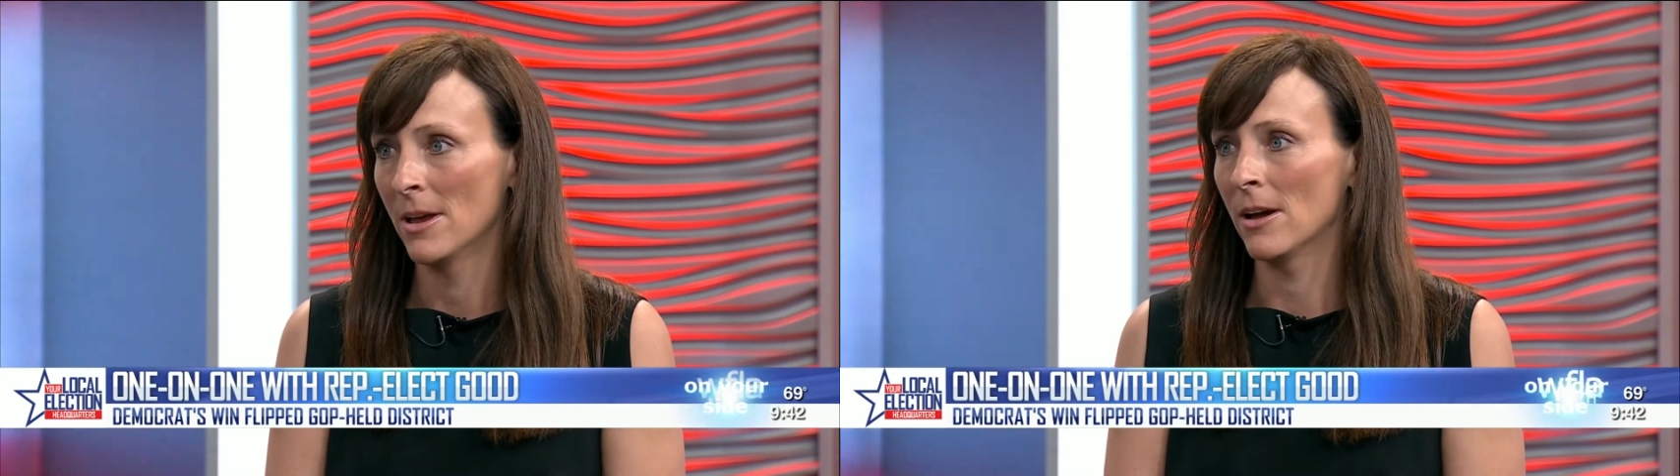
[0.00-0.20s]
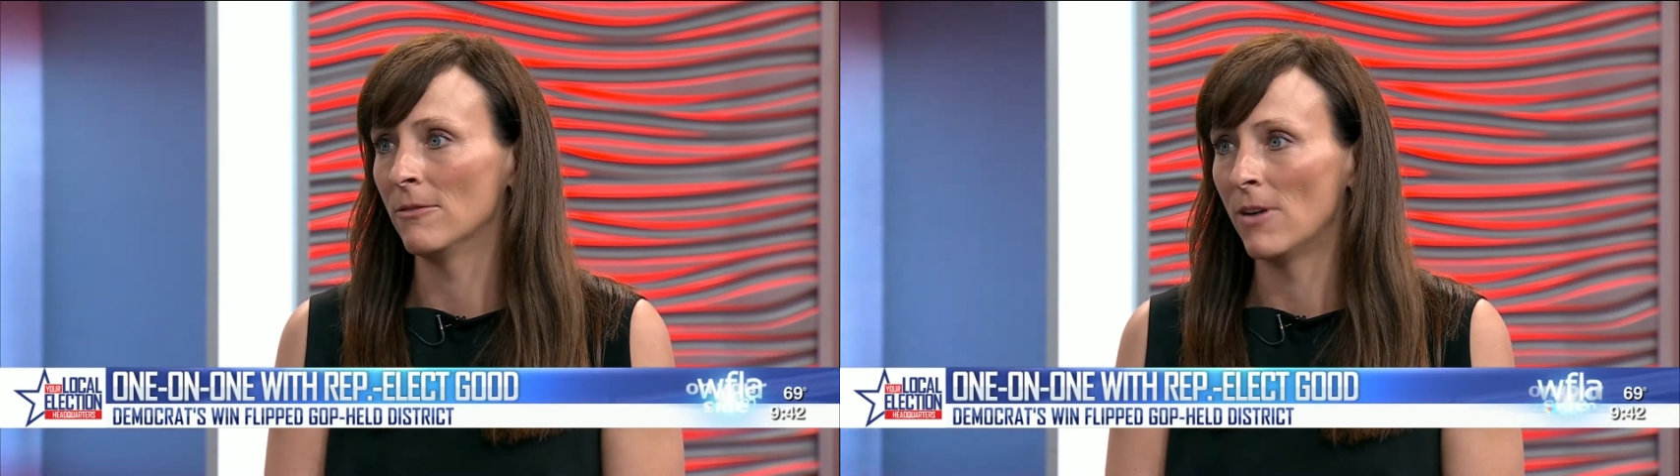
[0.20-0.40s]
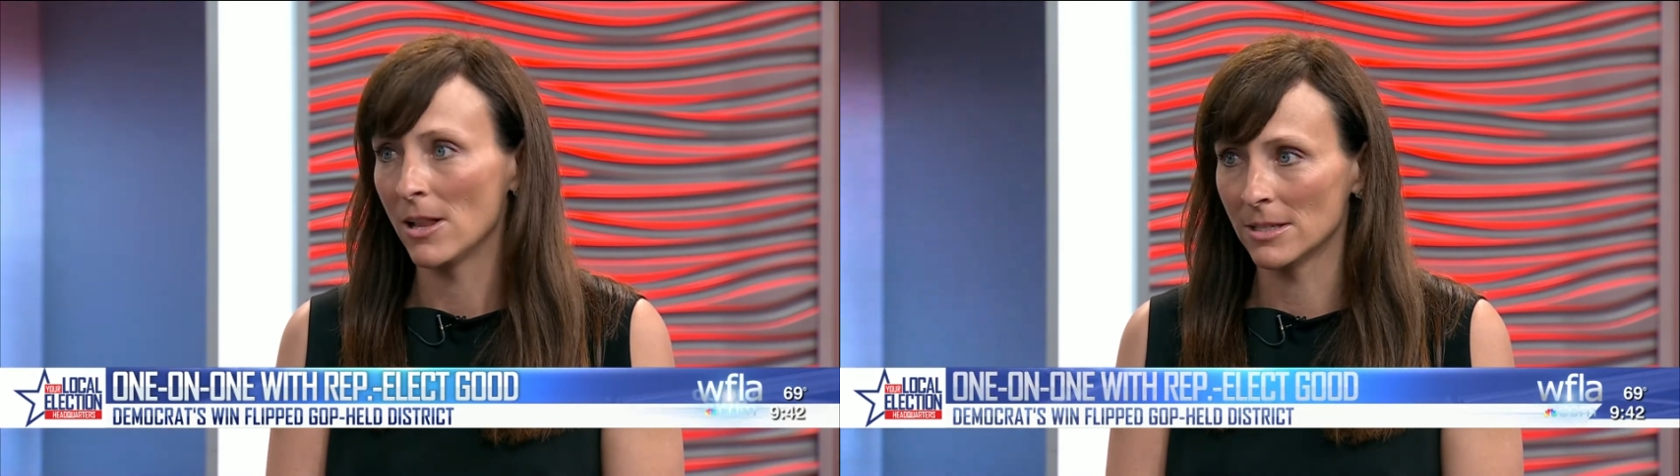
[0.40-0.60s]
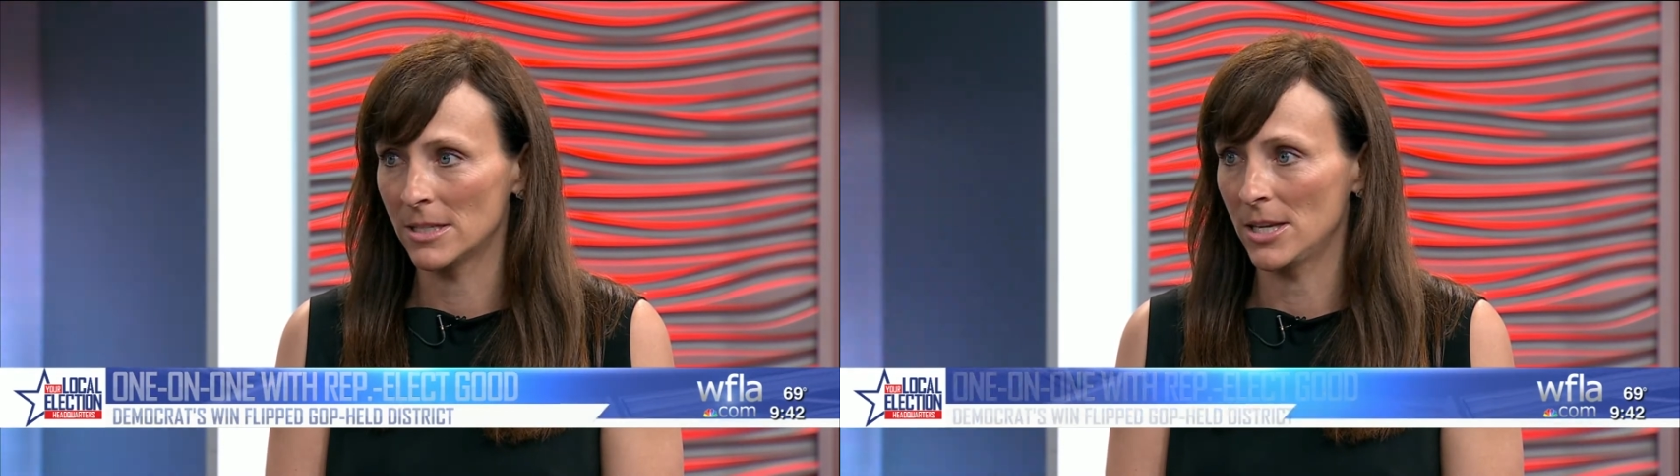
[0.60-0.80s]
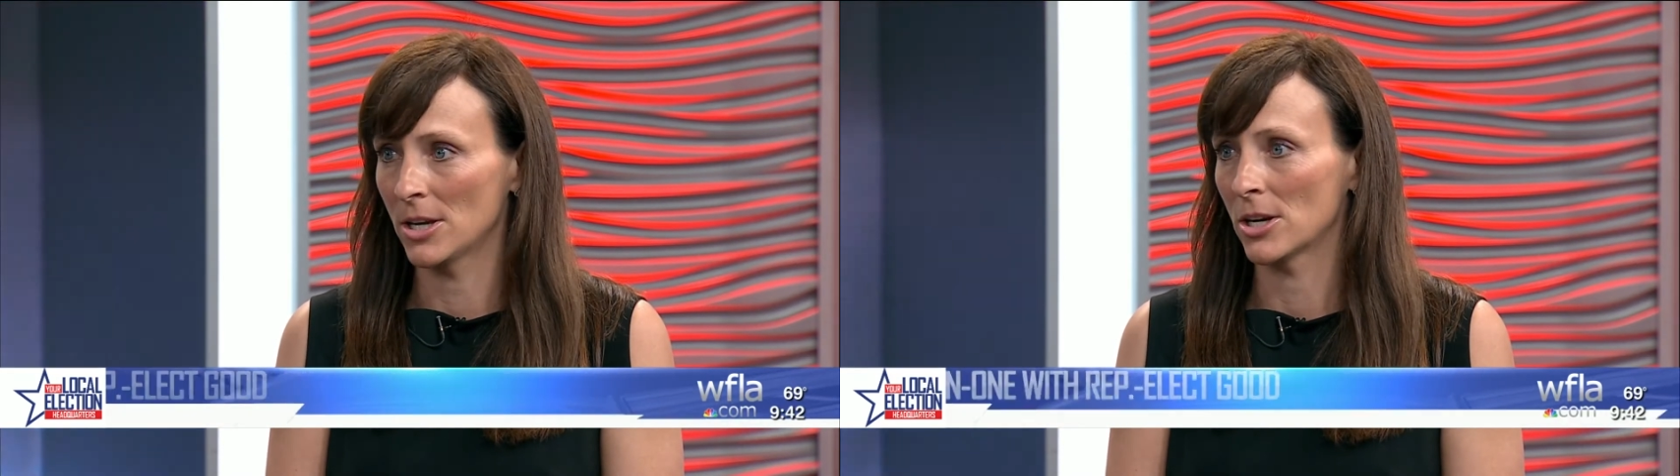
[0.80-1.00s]
of
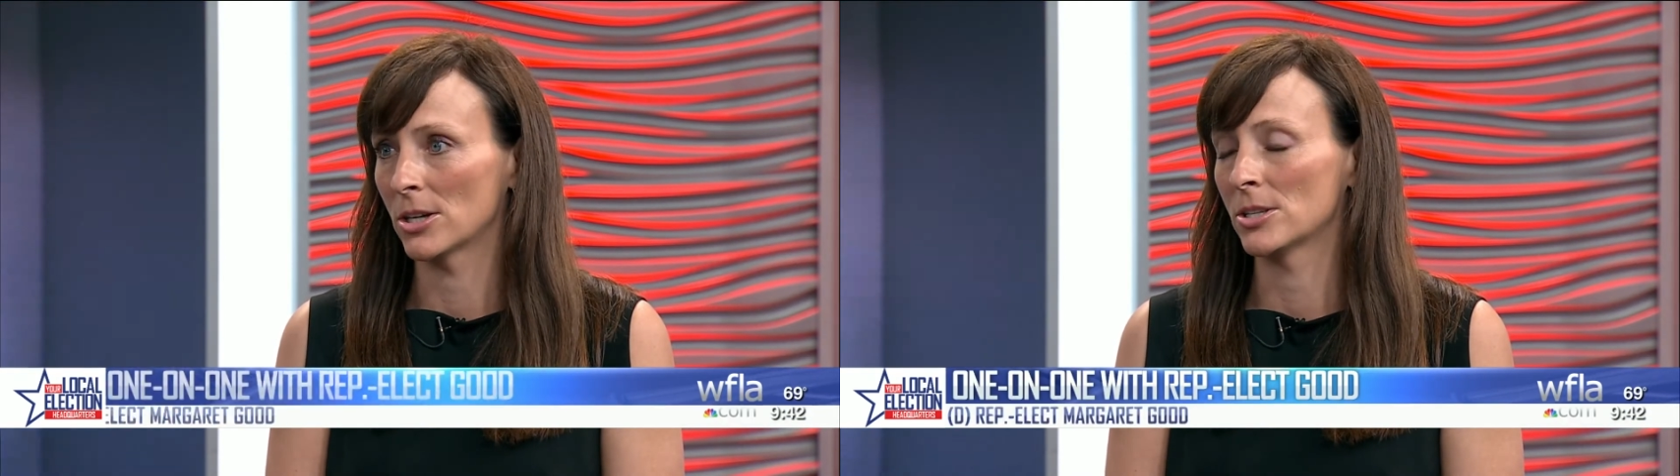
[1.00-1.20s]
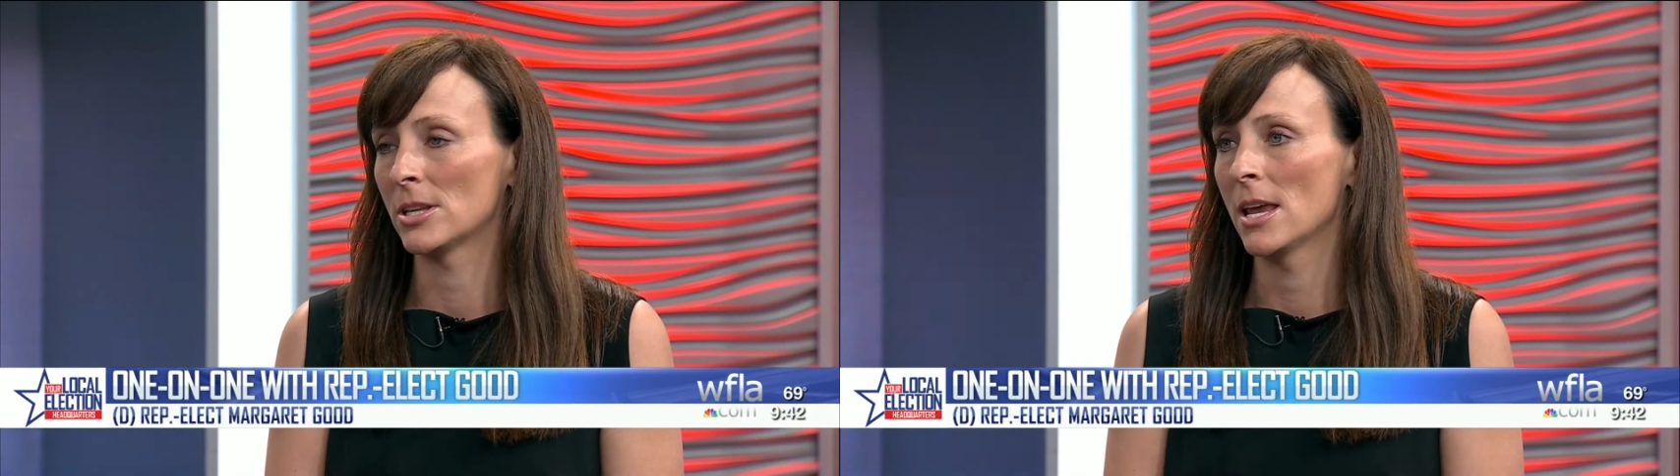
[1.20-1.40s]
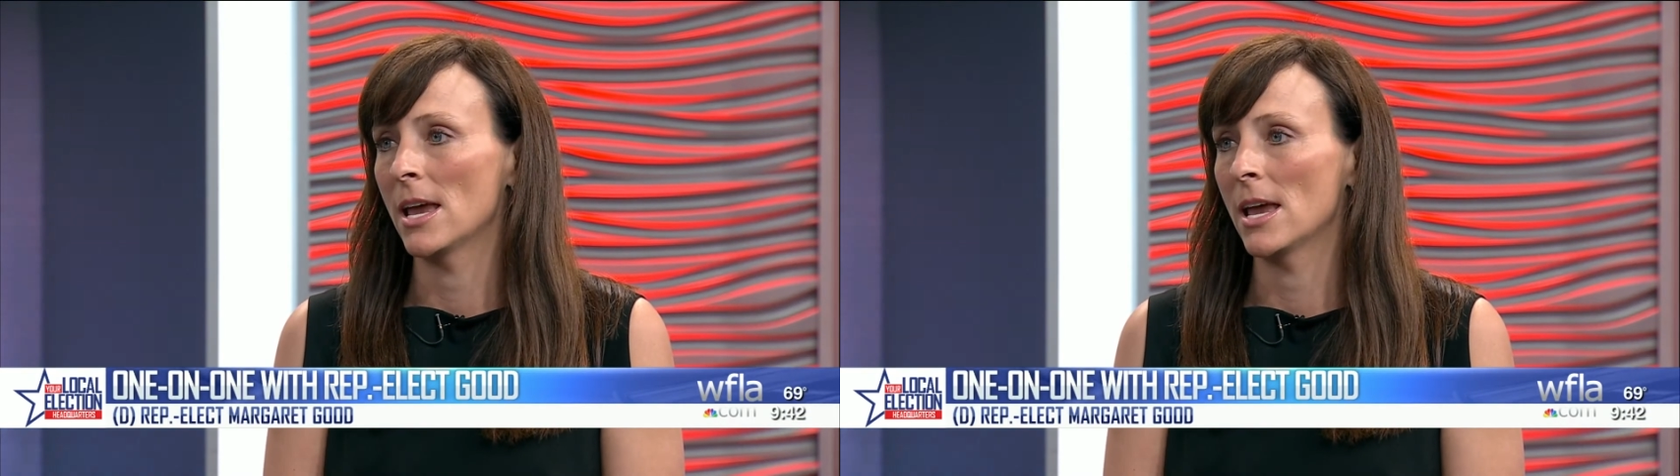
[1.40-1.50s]
volunteers